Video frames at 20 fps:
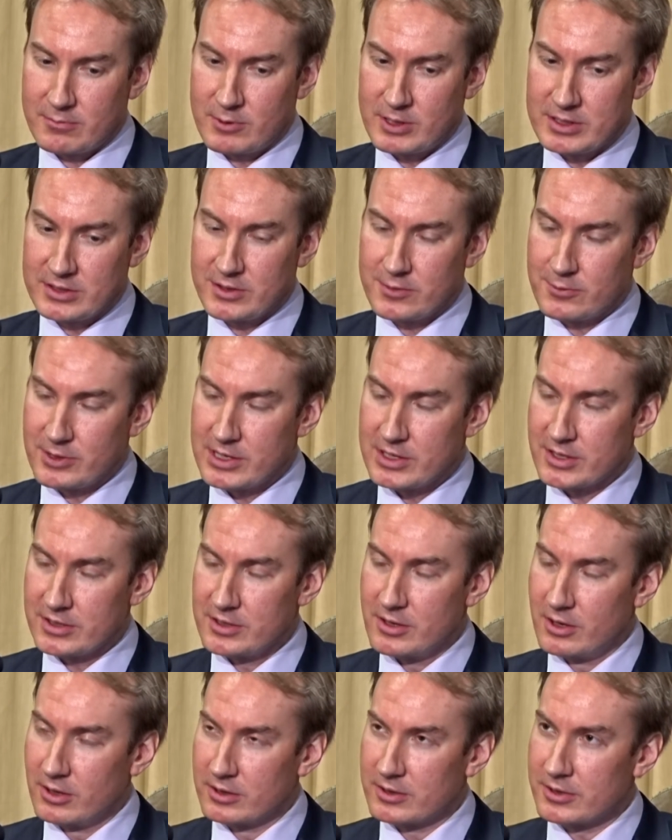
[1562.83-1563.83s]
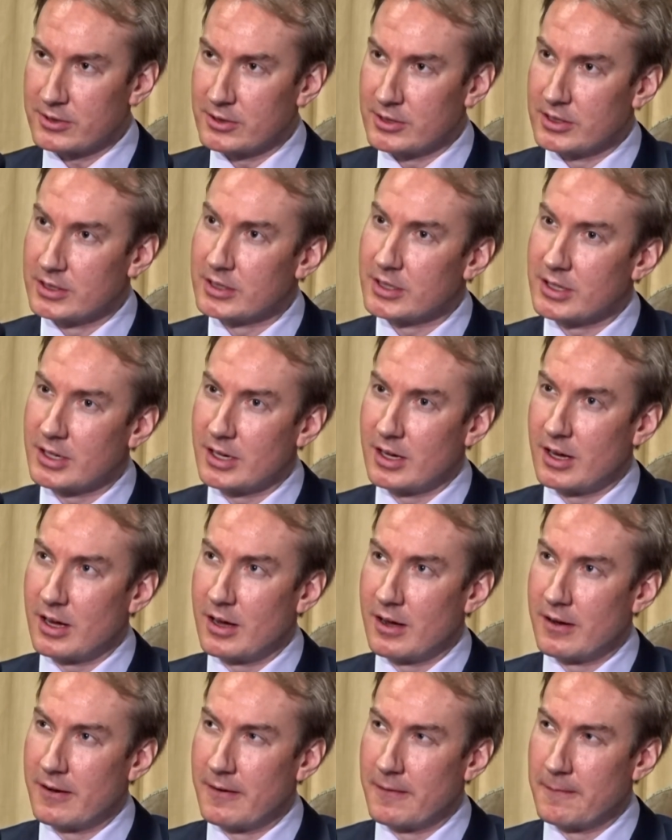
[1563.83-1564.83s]
once you reach adulthood,
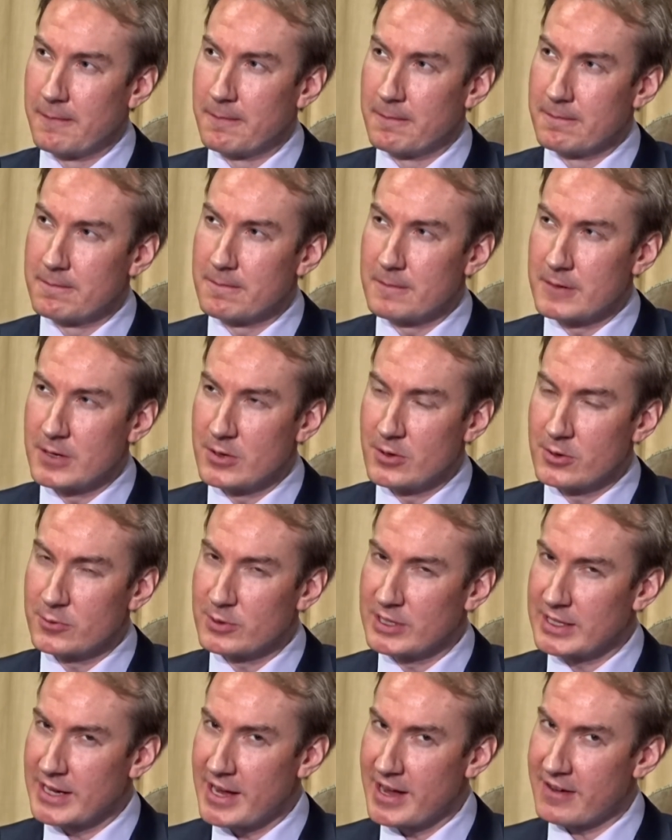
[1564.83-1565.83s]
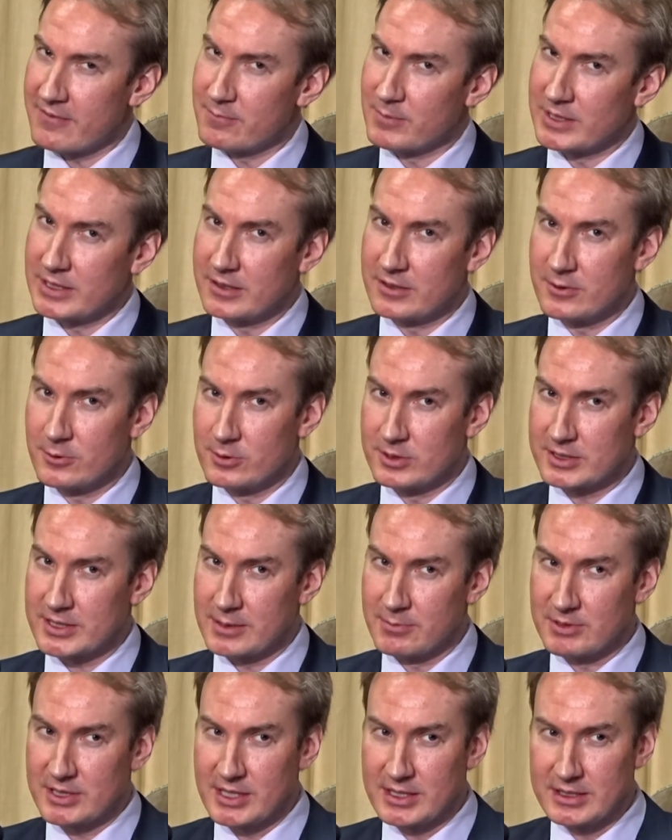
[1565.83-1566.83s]
you don't really have many neural
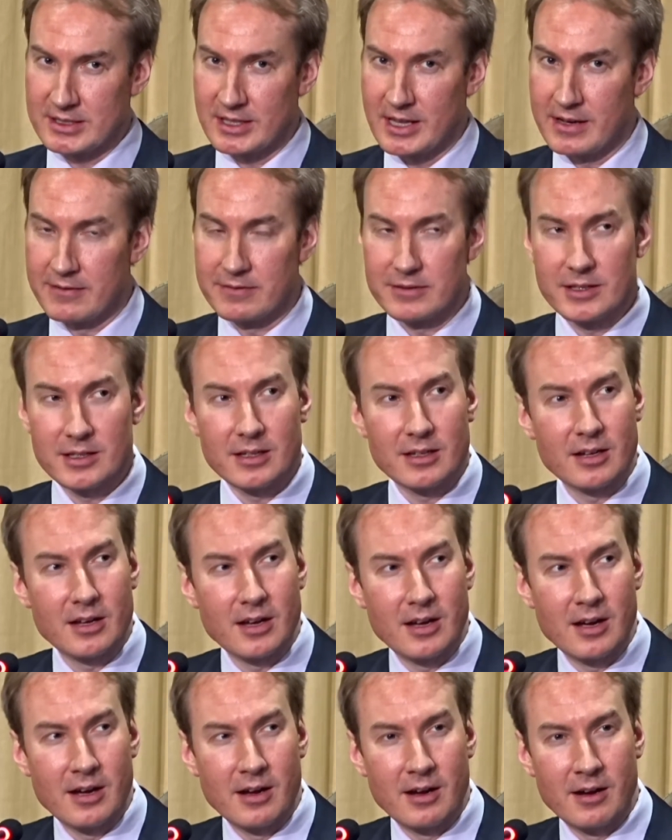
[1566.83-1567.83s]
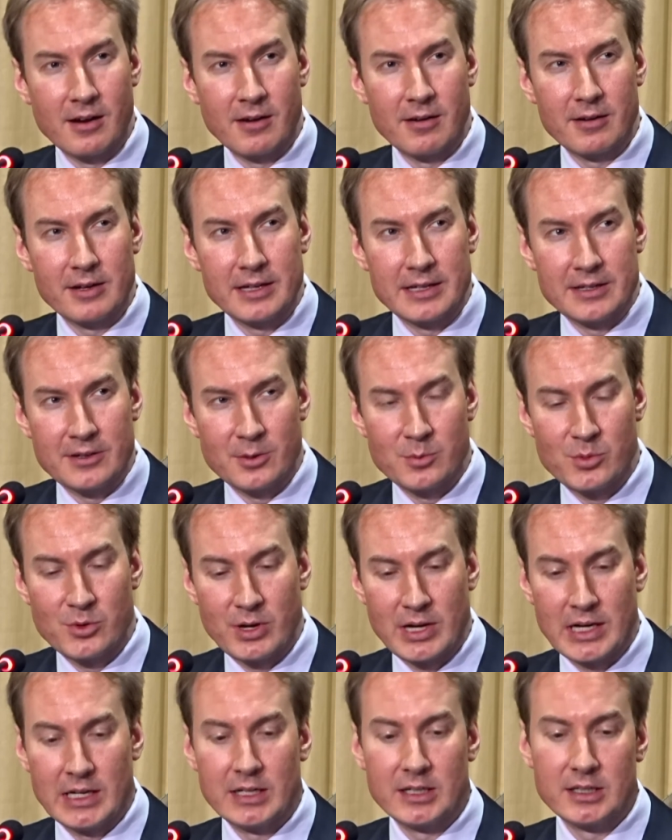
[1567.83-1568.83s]
stem cells left in your
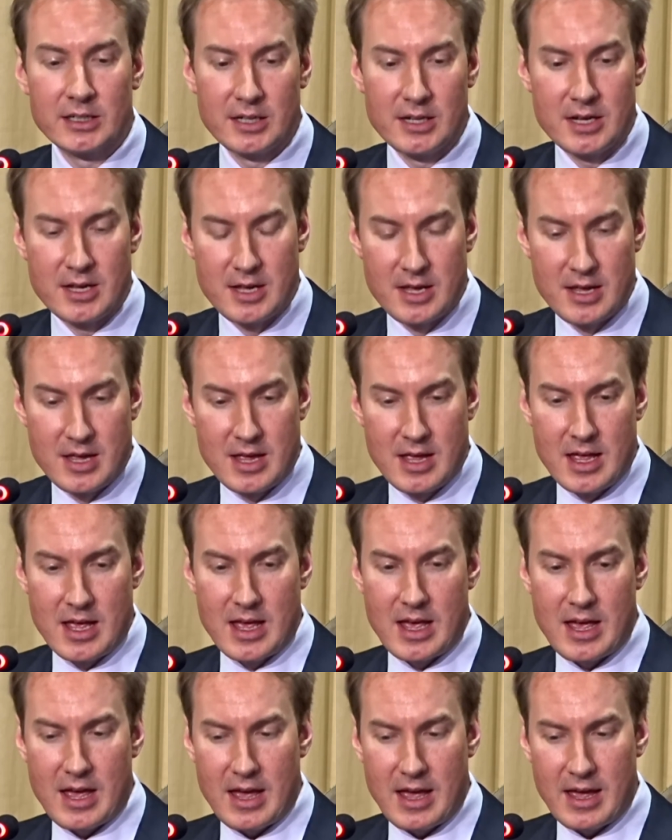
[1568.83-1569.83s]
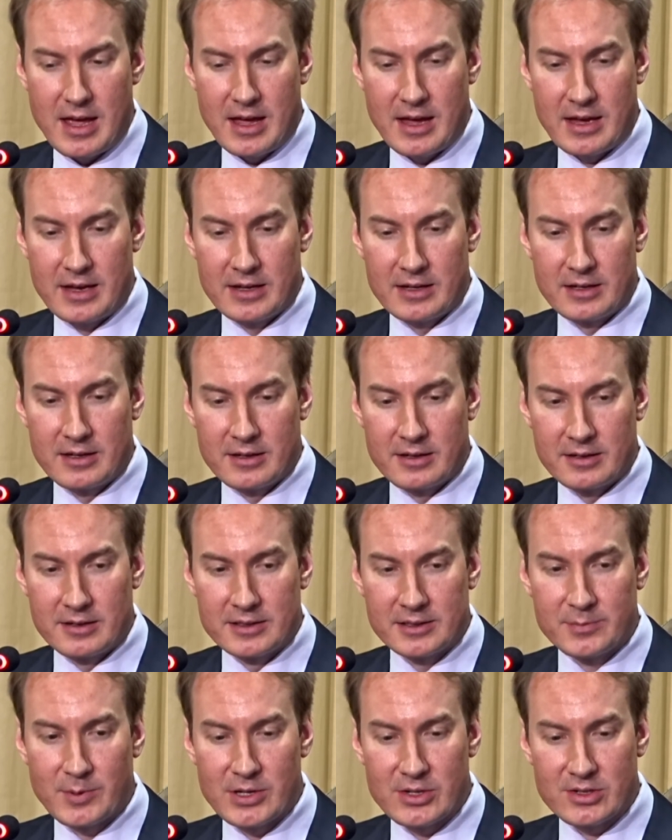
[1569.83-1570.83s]
brain. And
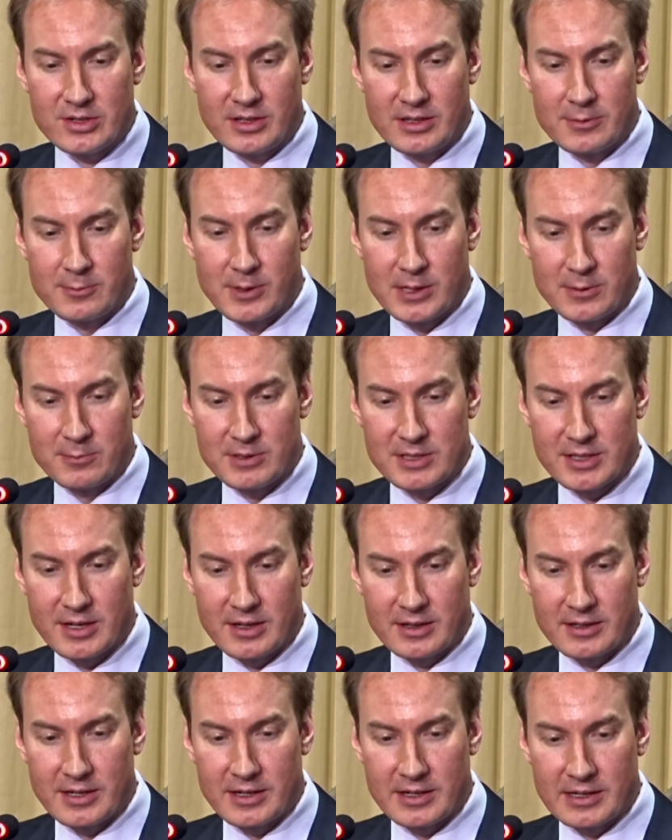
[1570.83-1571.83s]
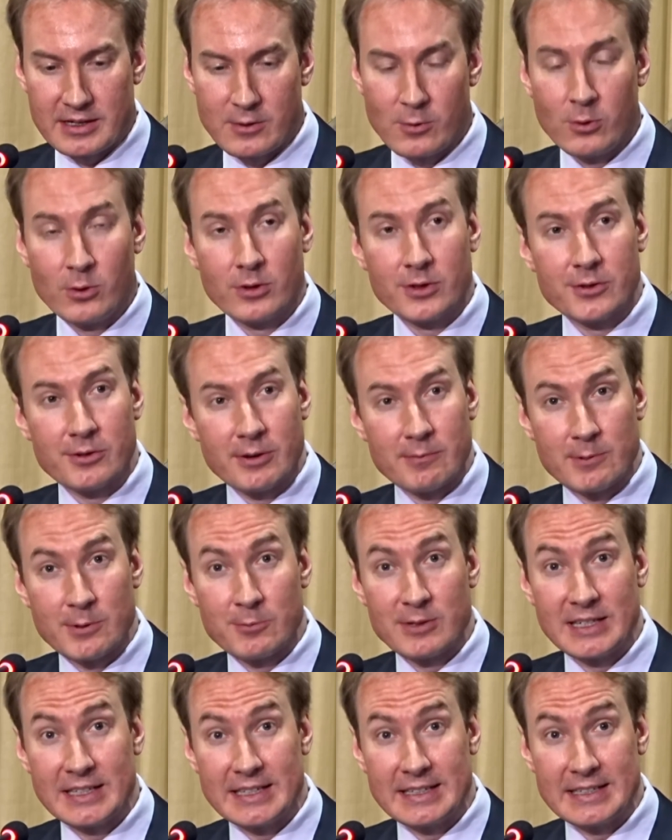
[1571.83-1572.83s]
especially when we start getting older and we
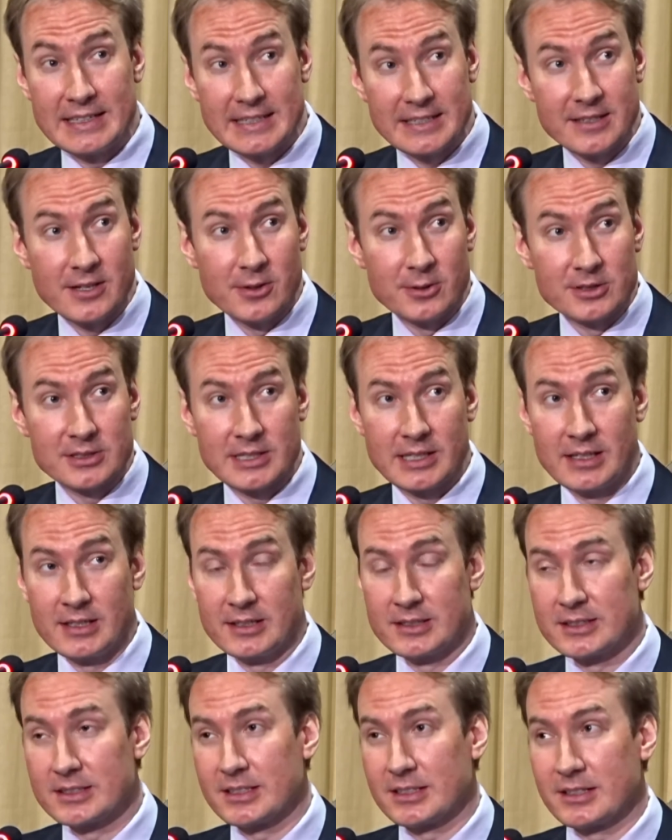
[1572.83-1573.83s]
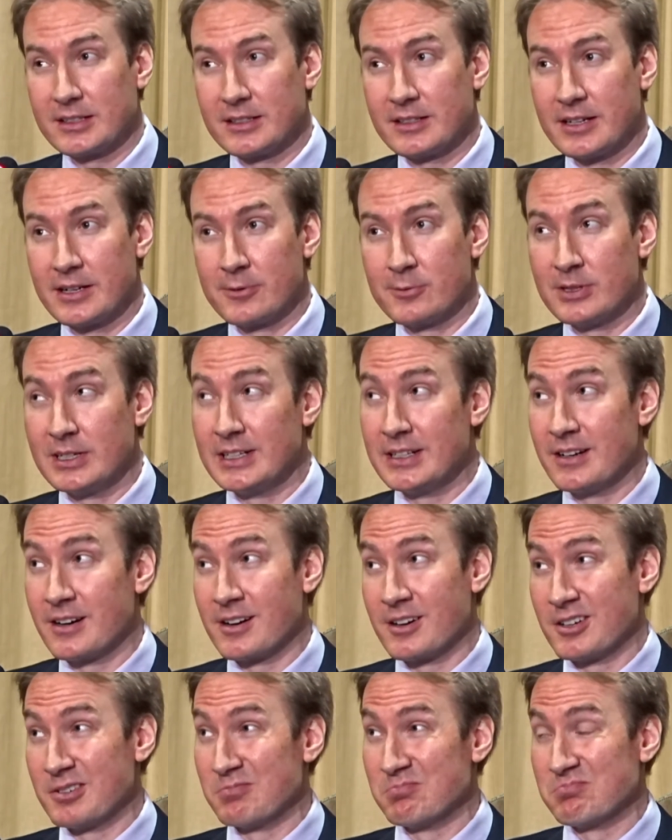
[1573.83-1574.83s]
really need those cells, there really
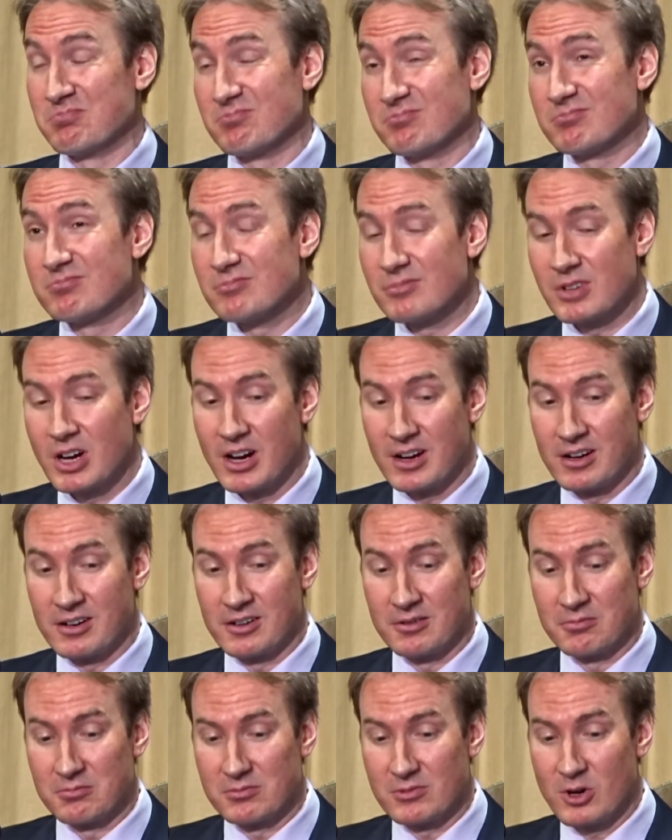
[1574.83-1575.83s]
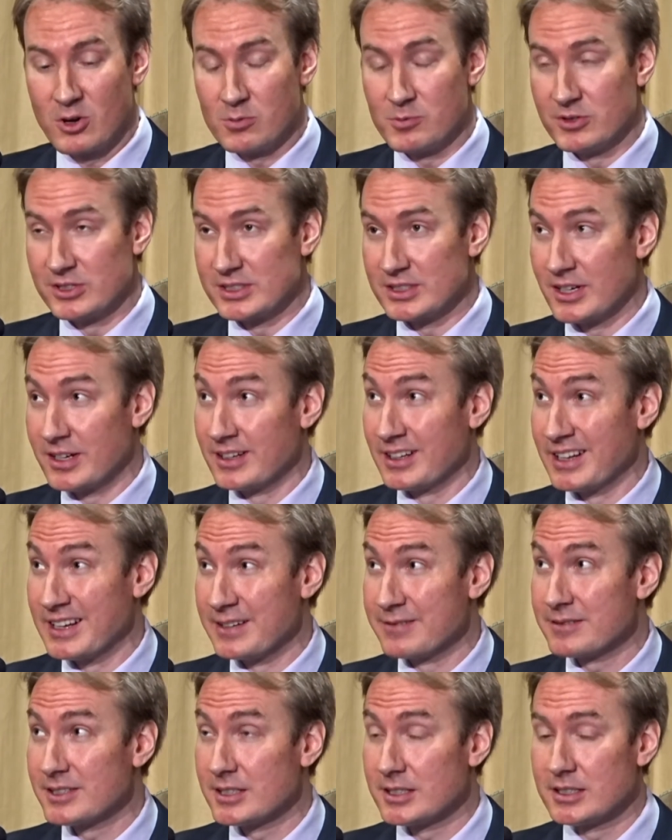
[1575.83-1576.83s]
are almost none
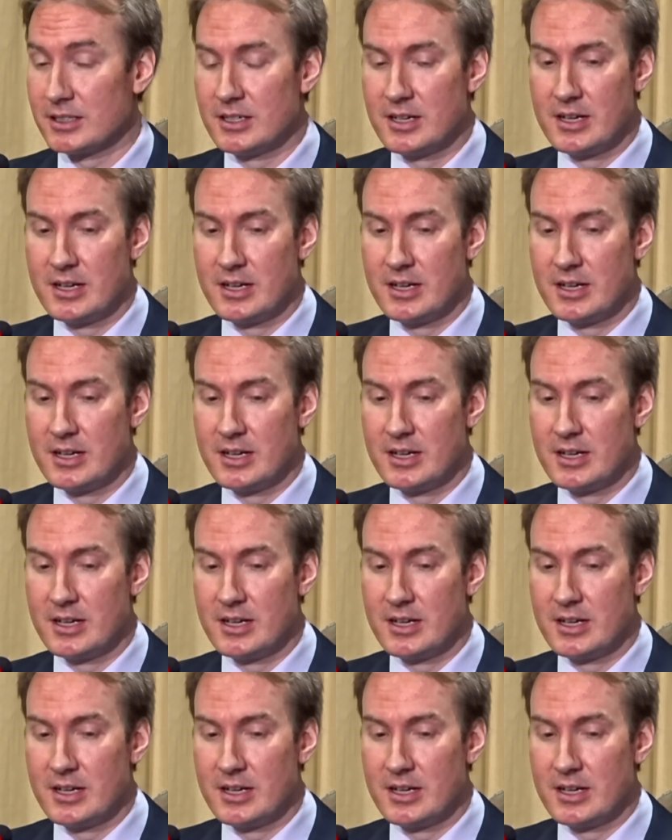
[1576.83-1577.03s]
left.